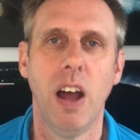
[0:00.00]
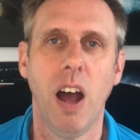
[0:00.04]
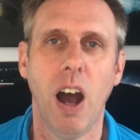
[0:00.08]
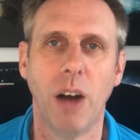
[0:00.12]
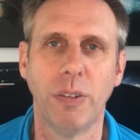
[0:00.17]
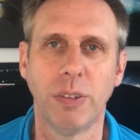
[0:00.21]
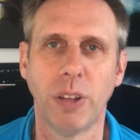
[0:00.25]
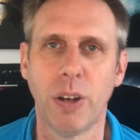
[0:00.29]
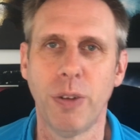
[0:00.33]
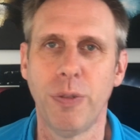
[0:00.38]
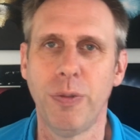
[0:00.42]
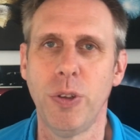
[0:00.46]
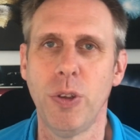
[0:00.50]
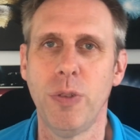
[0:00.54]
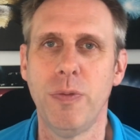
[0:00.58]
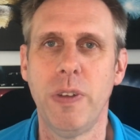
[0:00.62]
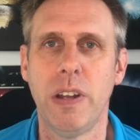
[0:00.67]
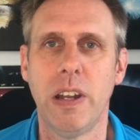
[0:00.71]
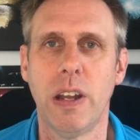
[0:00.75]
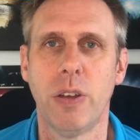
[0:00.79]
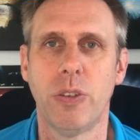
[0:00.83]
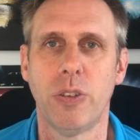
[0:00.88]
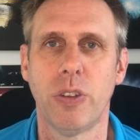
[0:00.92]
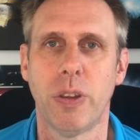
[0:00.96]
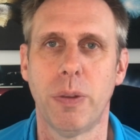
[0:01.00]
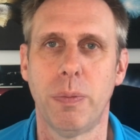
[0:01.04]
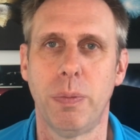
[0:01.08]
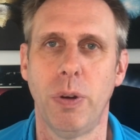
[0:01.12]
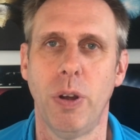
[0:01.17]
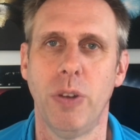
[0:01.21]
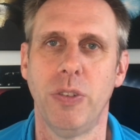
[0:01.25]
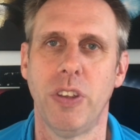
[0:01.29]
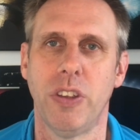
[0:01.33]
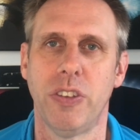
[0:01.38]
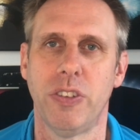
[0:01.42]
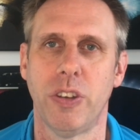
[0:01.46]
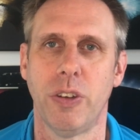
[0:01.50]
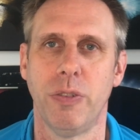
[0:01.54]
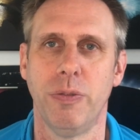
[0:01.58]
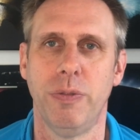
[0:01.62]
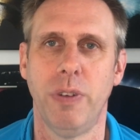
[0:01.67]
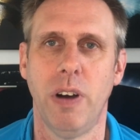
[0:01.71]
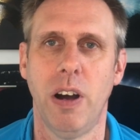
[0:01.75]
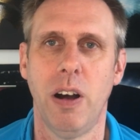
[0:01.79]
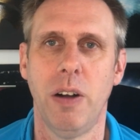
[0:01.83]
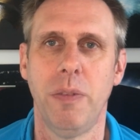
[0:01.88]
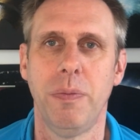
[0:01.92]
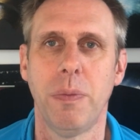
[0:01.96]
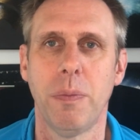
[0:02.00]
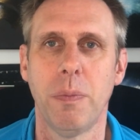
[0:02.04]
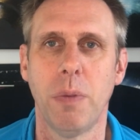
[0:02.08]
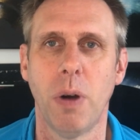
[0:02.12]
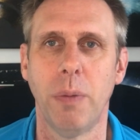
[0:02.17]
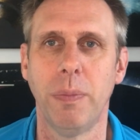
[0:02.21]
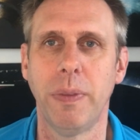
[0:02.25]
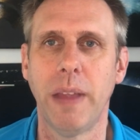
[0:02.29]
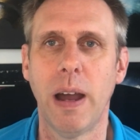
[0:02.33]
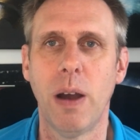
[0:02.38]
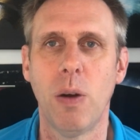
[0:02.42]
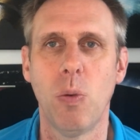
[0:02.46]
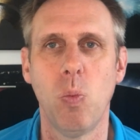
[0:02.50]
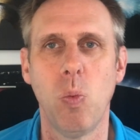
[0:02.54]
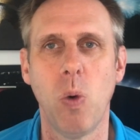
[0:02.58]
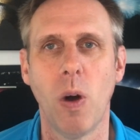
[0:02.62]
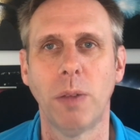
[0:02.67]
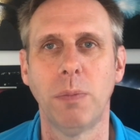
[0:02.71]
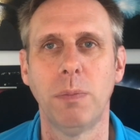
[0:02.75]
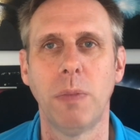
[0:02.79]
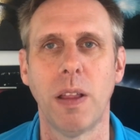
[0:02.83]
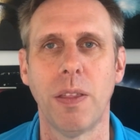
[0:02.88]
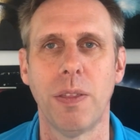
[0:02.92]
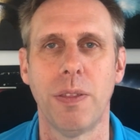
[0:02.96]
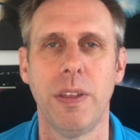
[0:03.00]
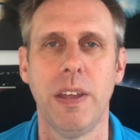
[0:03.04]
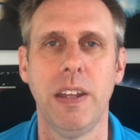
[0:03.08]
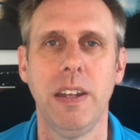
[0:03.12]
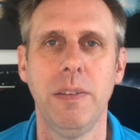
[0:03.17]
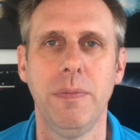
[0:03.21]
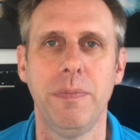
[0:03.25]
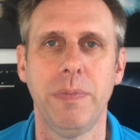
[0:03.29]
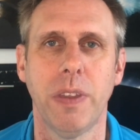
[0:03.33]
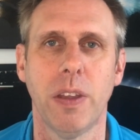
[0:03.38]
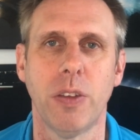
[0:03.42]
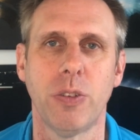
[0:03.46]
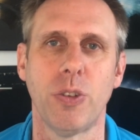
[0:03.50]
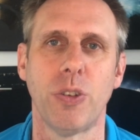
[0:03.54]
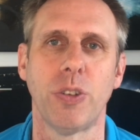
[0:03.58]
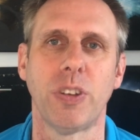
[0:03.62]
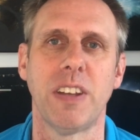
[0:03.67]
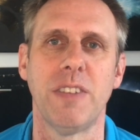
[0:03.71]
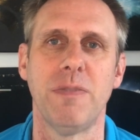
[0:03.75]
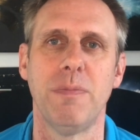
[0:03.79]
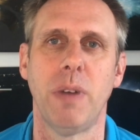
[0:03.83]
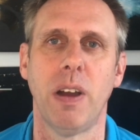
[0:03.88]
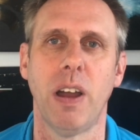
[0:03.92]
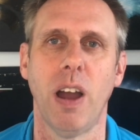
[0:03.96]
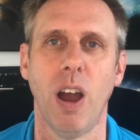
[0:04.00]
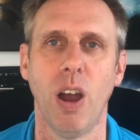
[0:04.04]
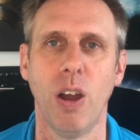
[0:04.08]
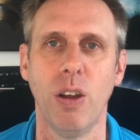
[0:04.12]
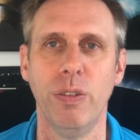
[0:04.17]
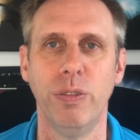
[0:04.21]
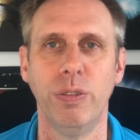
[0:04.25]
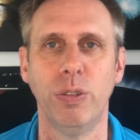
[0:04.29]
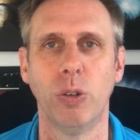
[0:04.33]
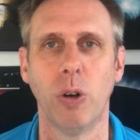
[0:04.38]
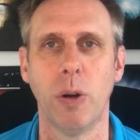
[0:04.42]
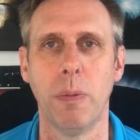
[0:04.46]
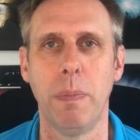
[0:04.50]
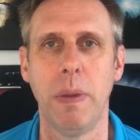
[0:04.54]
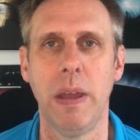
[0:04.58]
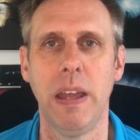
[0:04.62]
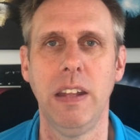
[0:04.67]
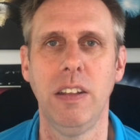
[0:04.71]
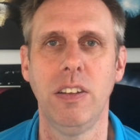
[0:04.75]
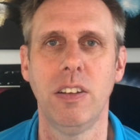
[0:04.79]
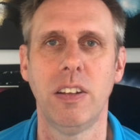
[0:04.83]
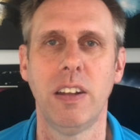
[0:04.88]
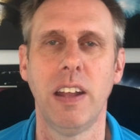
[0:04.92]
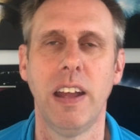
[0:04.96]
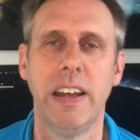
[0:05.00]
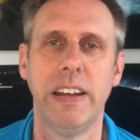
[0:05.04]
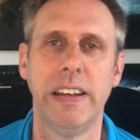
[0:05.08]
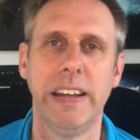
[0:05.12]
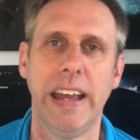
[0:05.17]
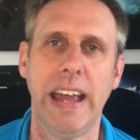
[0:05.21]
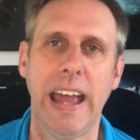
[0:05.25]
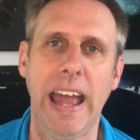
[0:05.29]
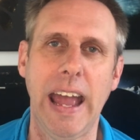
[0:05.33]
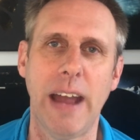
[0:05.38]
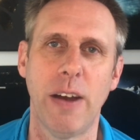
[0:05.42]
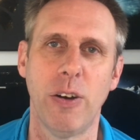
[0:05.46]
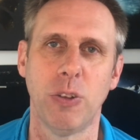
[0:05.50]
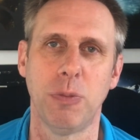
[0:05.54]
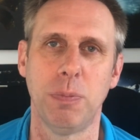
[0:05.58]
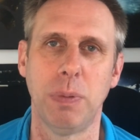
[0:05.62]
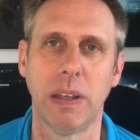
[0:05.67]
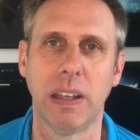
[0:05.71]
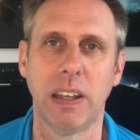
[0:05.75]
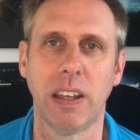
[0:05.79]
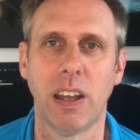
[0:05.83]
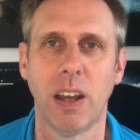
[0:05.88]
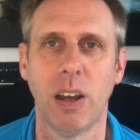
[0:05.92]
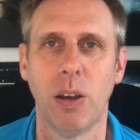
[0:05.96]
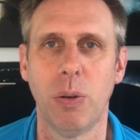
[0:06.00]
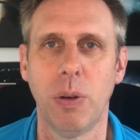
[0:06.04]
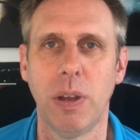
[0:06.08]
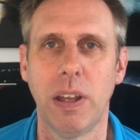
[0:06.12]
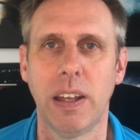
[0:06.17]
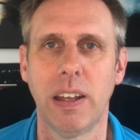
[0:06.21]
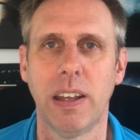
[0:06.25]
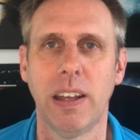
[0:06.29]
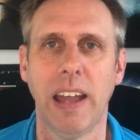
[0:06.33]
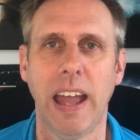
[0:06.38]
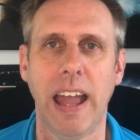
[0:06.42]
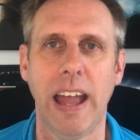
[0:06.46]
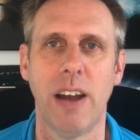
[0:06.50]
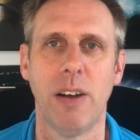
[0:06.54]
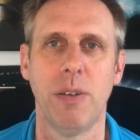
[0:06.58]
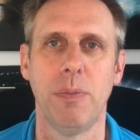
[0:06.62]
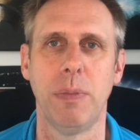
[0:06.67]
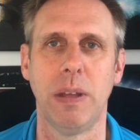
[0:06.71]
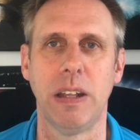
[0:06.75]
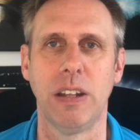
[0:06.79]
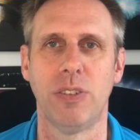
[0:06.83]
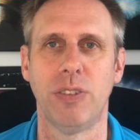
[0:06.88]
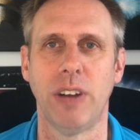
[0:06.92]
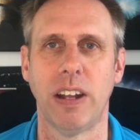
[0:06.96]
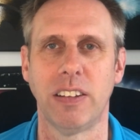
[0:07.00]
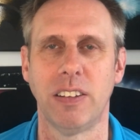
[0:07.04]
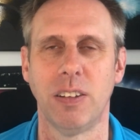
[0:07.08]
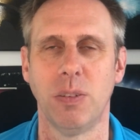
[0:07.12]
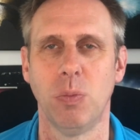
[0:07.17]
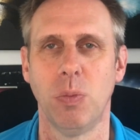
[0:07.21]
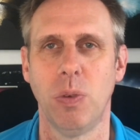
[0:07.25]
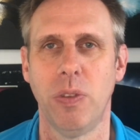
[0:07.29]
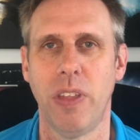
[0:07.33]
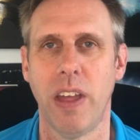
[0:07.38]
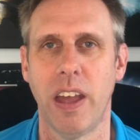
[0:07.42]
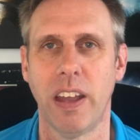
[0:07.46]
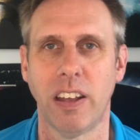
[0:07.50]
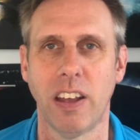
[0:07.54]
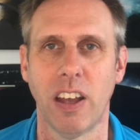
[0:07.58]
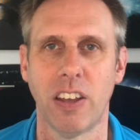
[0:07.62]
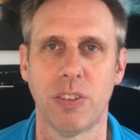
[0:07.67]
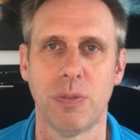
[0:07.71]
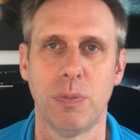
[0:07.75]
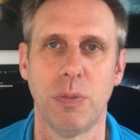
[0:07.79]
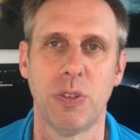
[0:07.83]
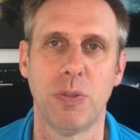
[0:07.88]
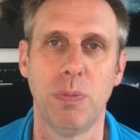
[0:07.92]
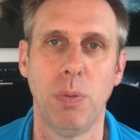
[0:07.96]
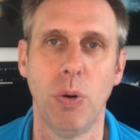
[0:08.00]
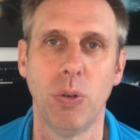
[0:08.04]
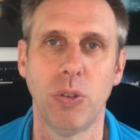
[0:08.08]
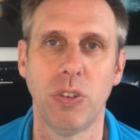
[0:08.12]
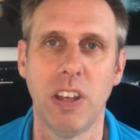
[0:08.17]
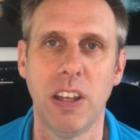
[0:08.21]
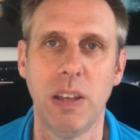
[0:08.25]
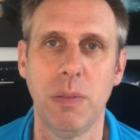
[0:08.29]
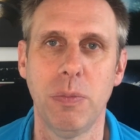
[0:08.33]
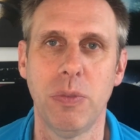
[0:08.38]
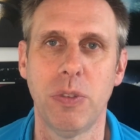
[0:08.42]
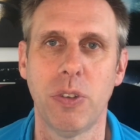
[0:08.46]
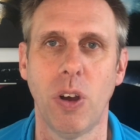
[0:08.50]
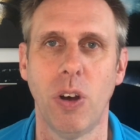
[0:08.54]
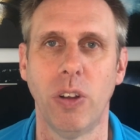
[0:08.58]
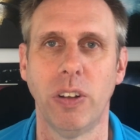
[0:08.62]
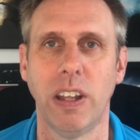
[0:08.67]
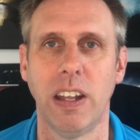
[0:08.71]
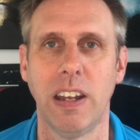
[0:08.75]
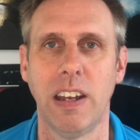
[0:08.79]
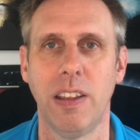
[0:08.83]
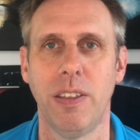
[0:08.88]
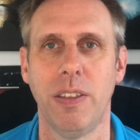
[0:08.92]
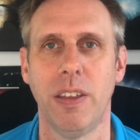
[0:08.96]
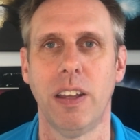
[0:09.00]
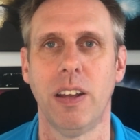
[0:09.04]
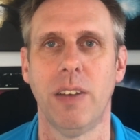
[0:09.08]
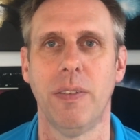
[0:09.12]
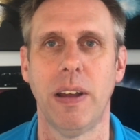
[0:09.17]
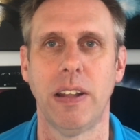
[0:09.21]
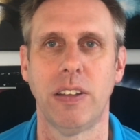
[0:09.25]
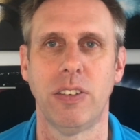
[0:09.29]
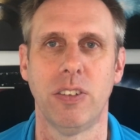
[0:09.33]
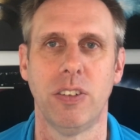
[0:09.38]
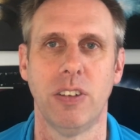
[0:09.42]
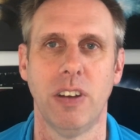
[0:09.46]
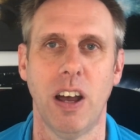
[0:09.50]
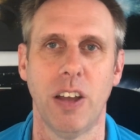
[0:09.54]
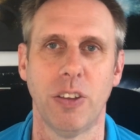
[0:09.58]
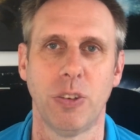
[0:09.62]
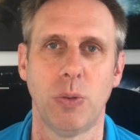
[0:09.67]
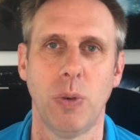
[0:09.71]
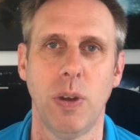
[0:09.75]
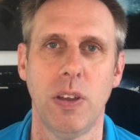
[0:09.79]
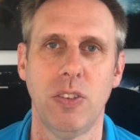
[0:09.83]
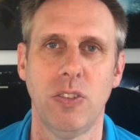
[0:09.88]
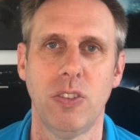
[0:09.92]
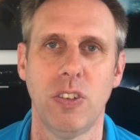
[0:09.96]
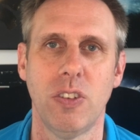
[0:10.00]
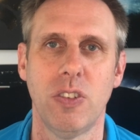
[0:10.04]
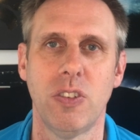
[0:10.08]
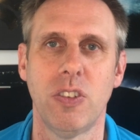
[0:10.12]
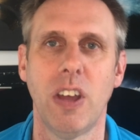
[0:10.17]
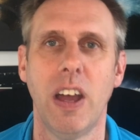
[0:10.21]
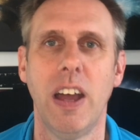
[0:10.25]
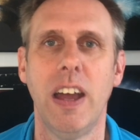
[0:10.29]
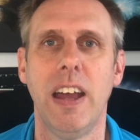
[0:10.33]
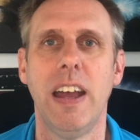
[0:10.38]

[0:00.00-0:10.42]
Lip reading: I've done a few videos on the process so far, but I'm now 1 month in, so I'll give my overall opinion, how it's been going, how I'm interacting with their customer support teams on anything I've had to ask questions,